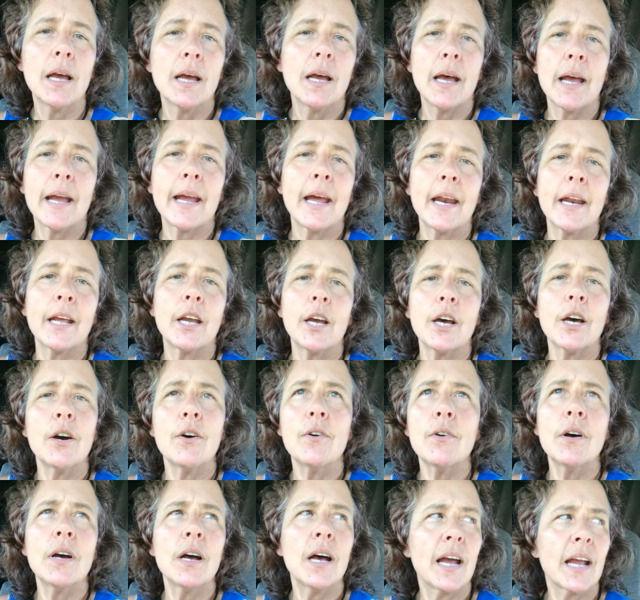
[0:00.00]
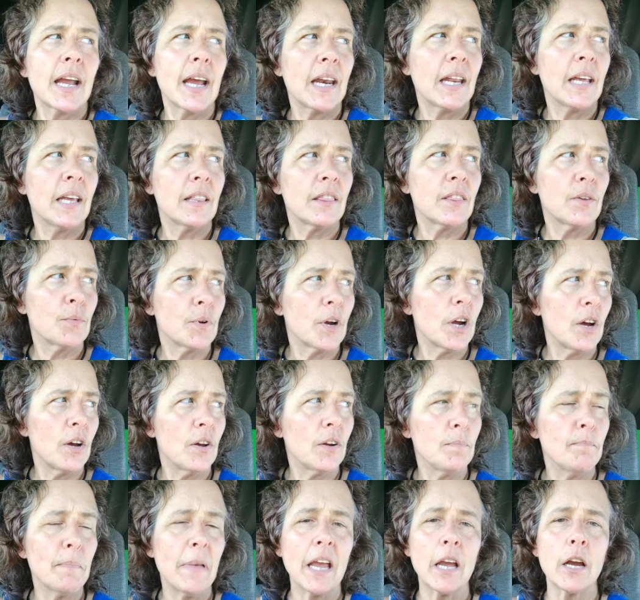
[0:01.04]
I gotta go. I gotta hit the road
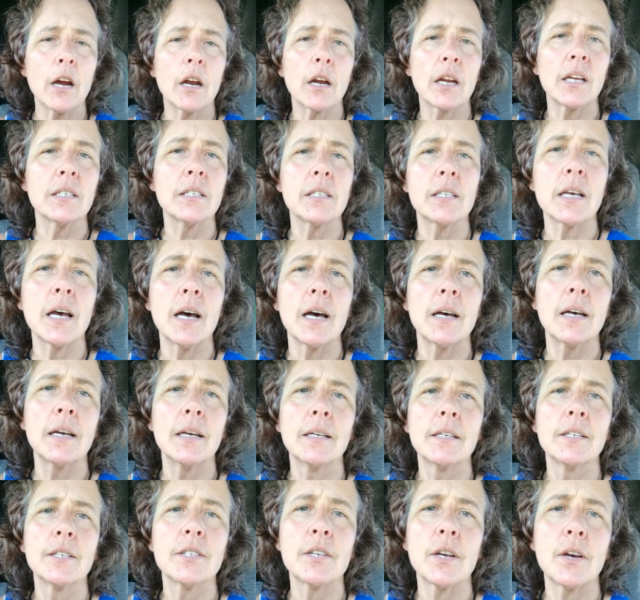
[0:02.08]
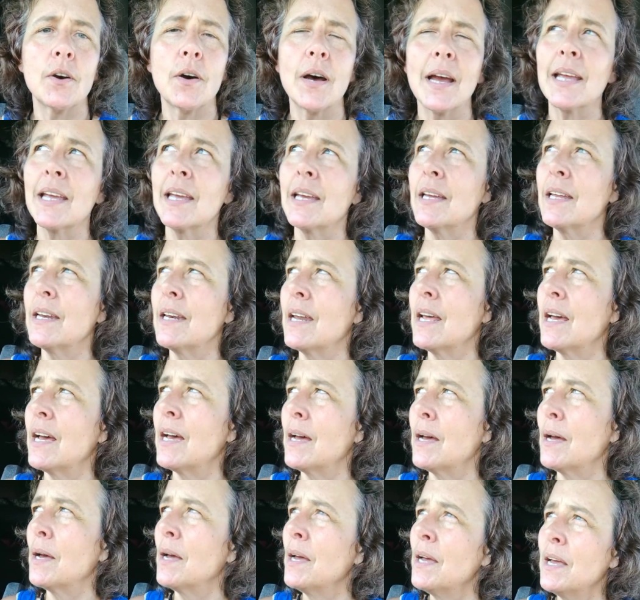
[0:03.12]
and make Arkansas so I can
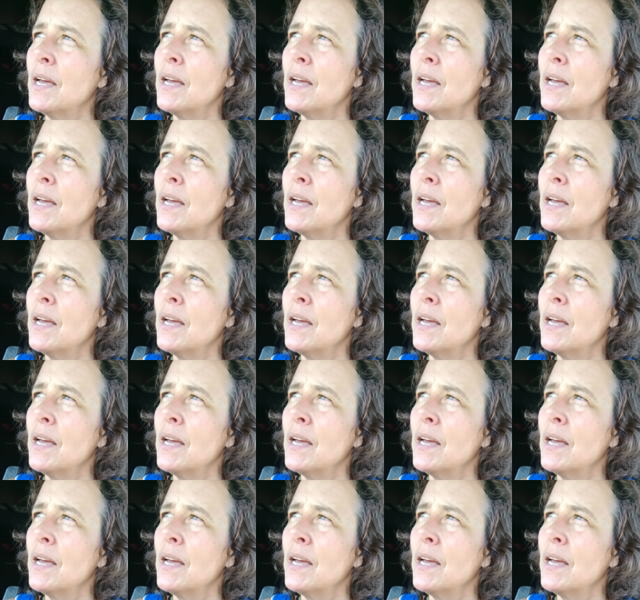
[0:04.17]
uh,